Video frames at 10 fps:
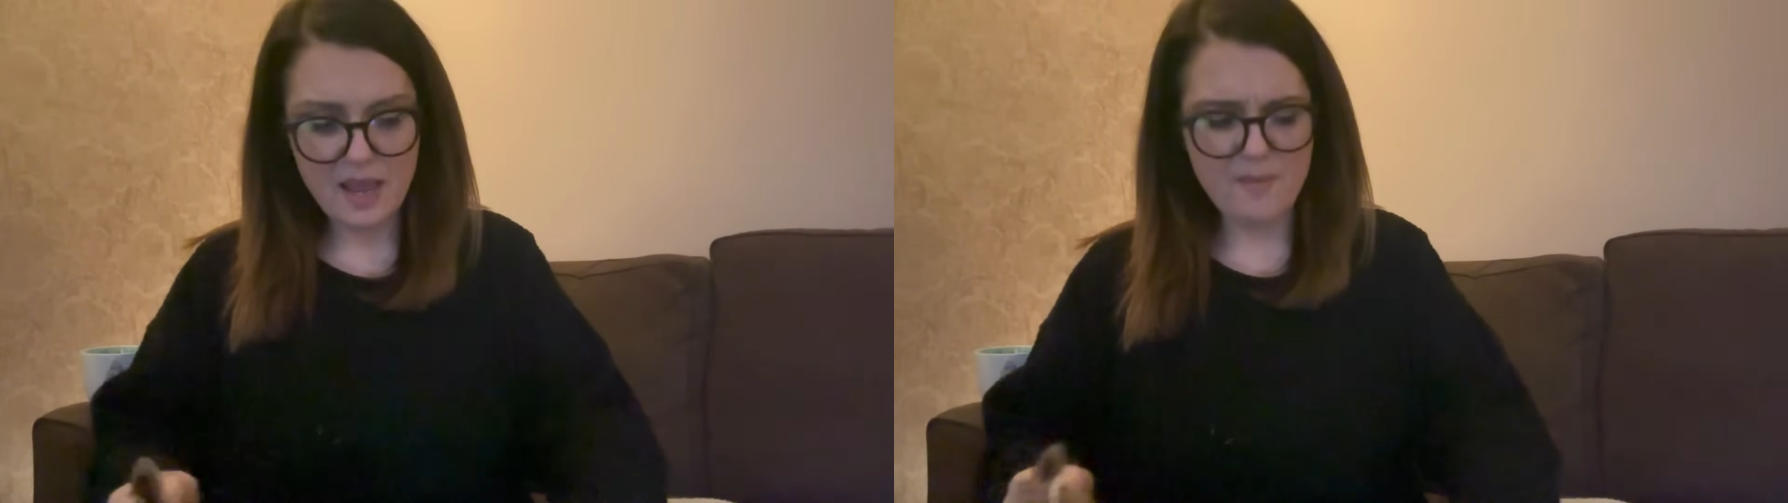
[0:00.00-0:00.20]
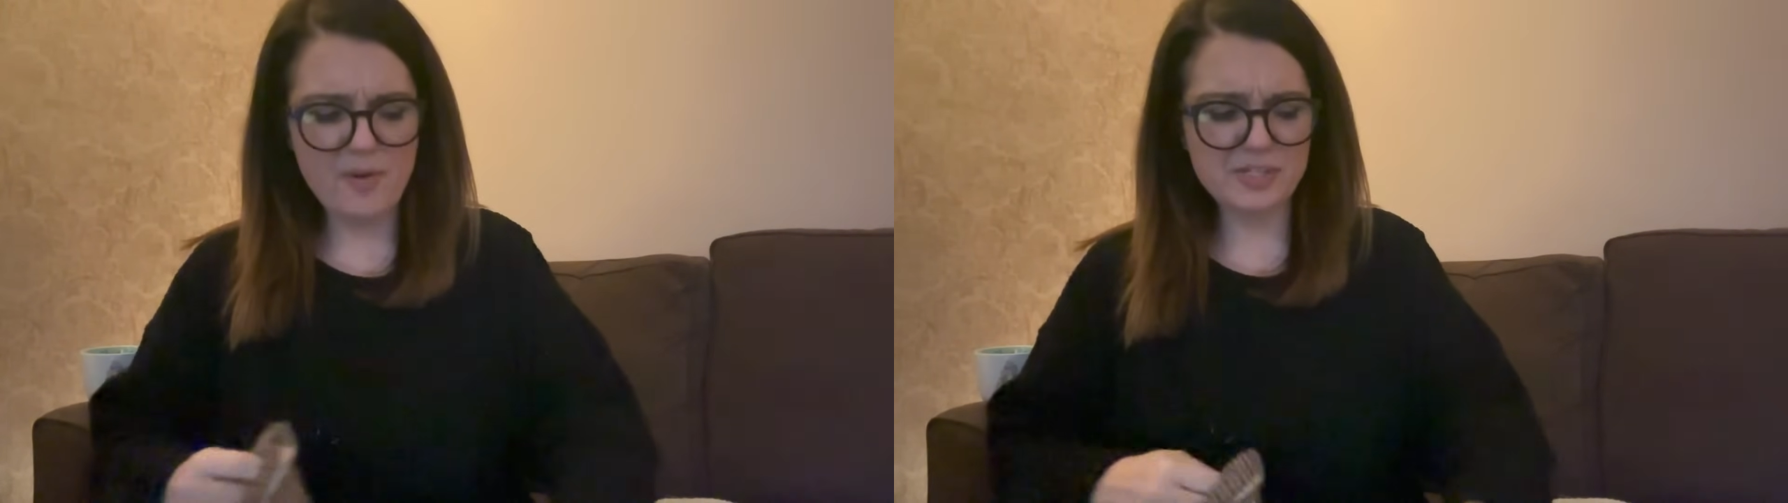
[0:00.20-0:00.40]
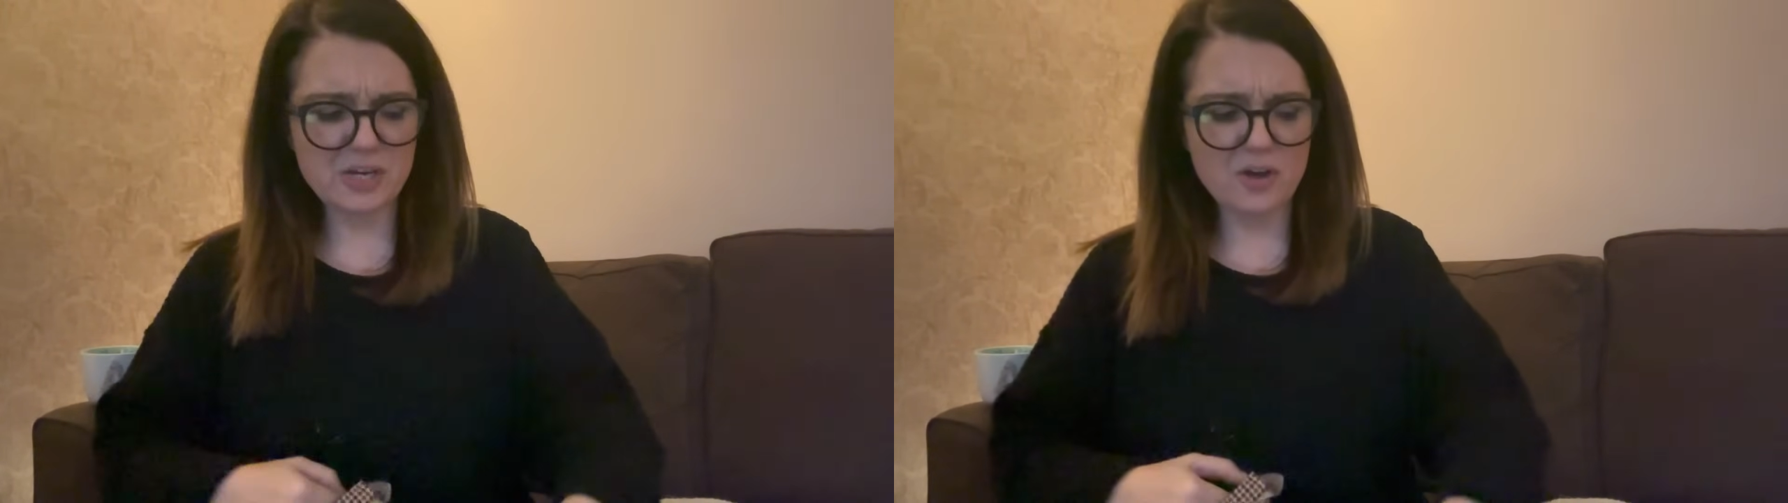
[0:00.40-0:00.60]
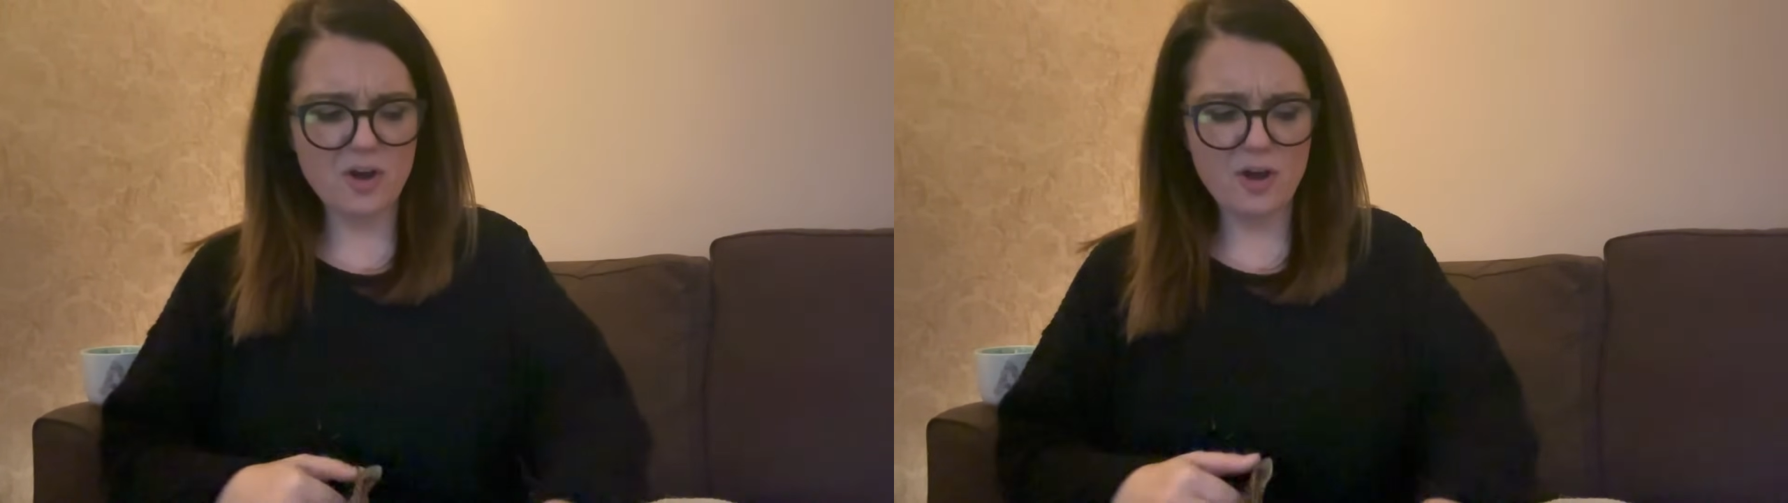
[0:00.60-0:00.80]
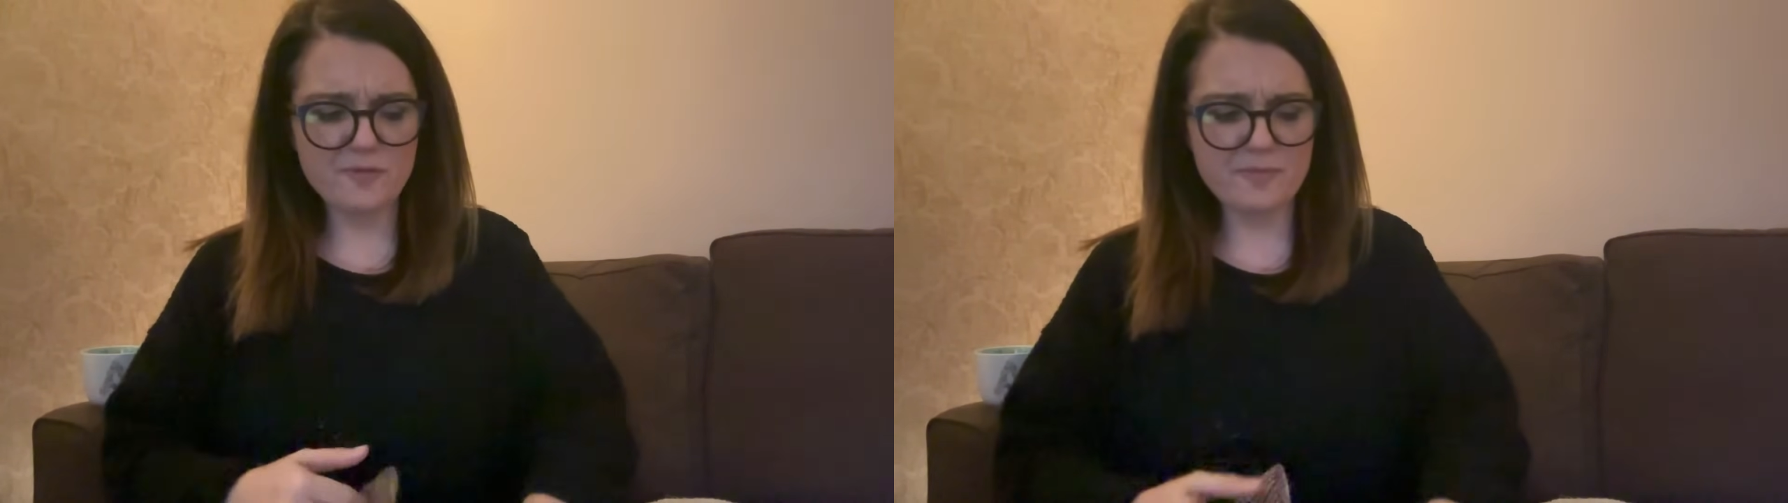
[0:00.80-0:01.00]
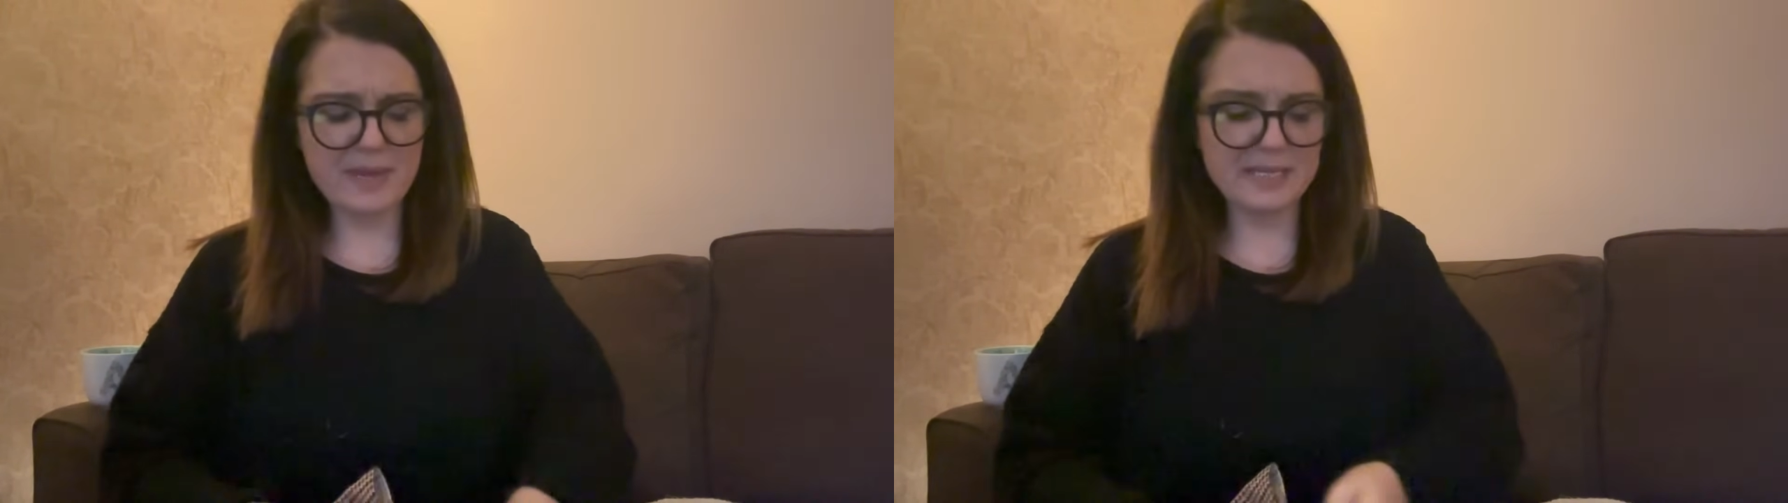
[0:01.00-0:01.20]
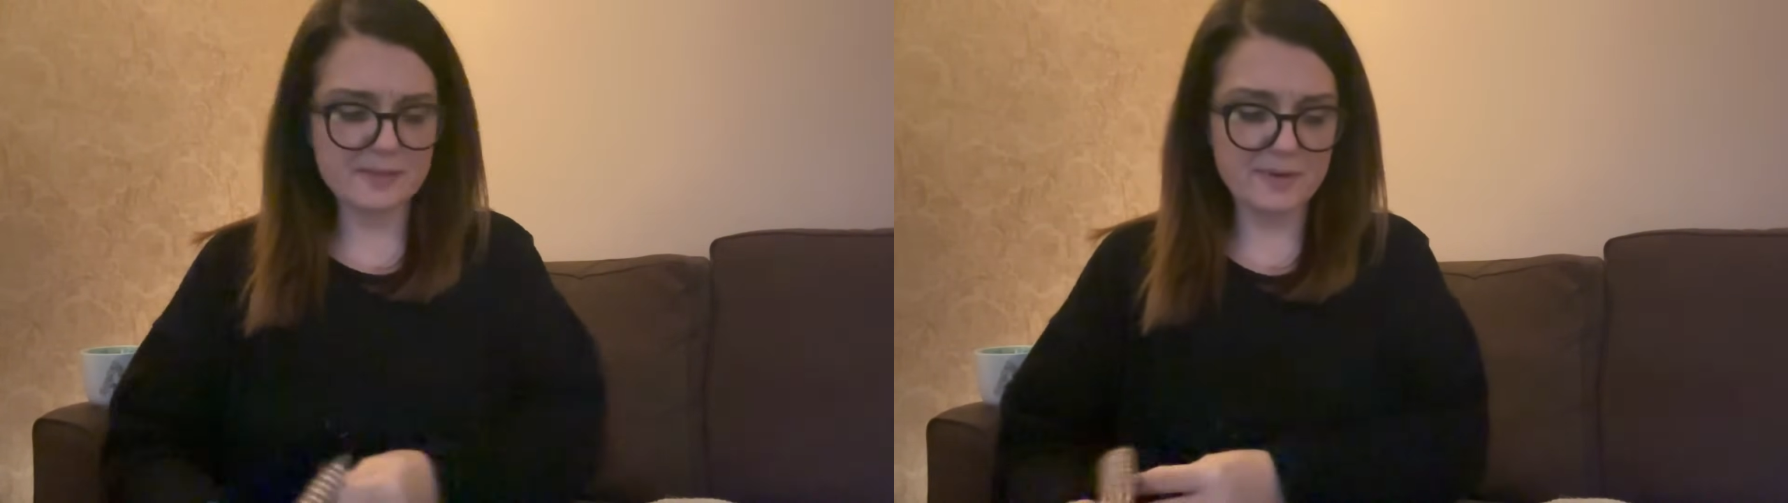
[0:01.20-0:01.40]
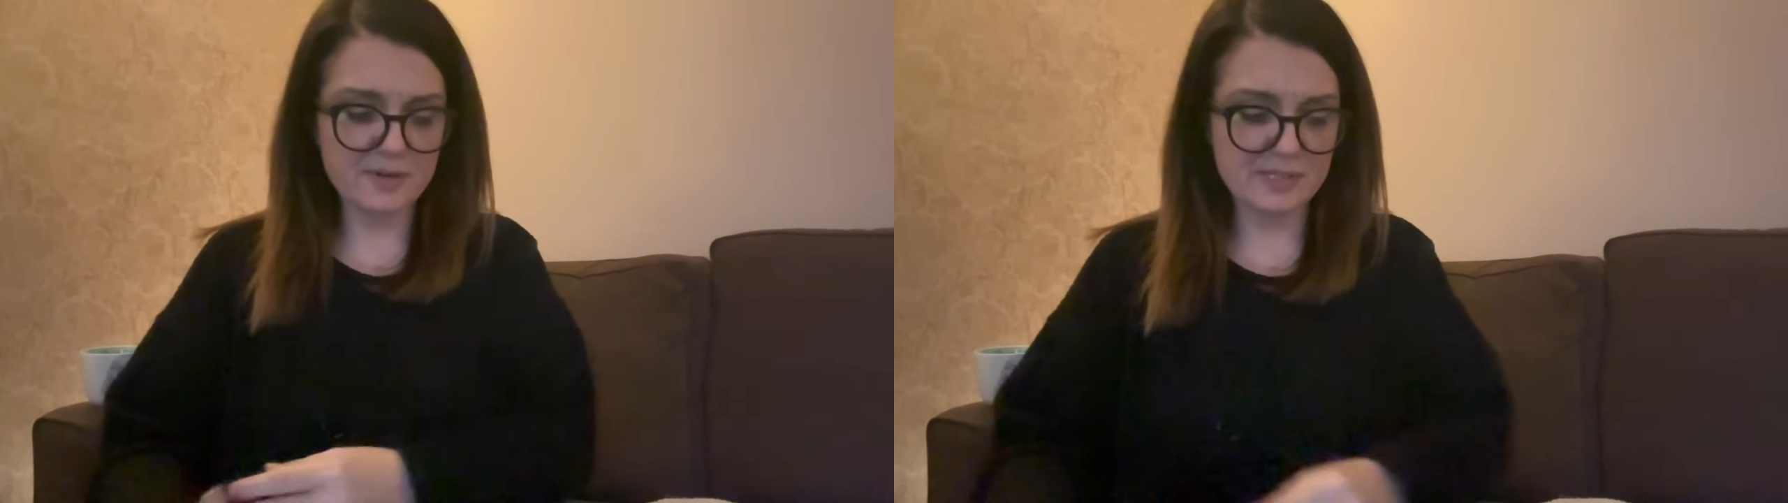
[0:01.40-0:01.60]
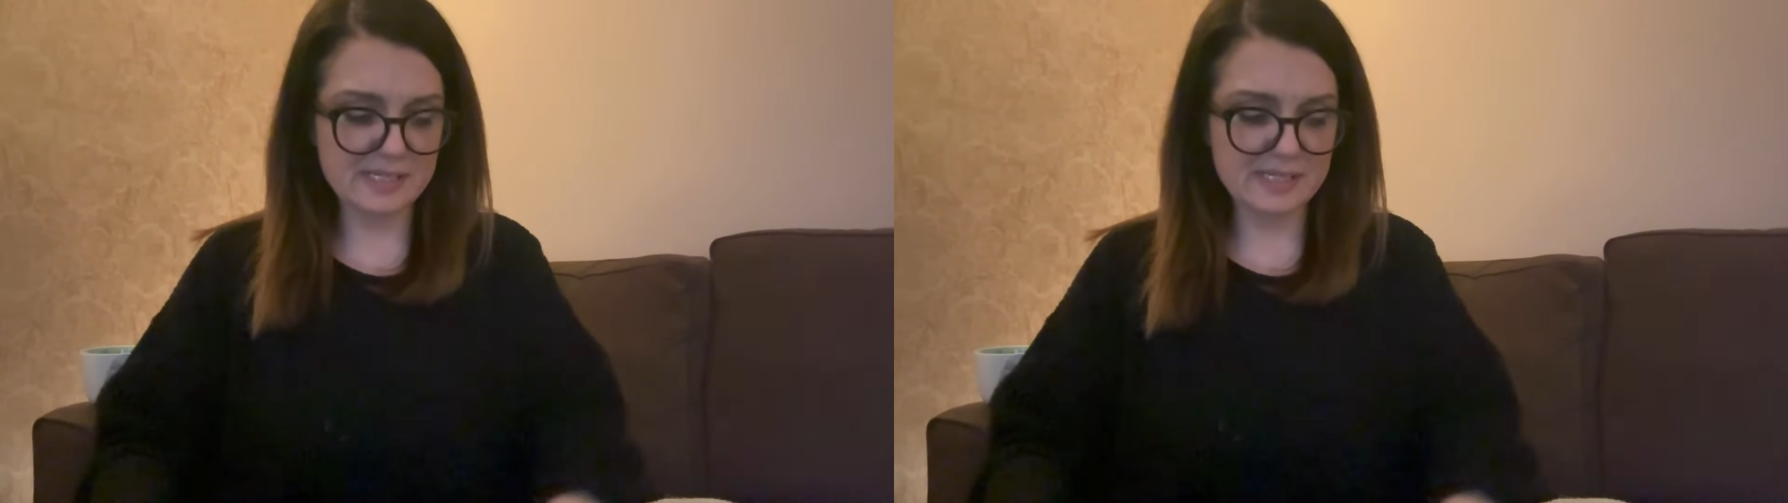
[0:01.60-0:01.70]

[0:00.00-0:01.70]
Actually, I got over a meter because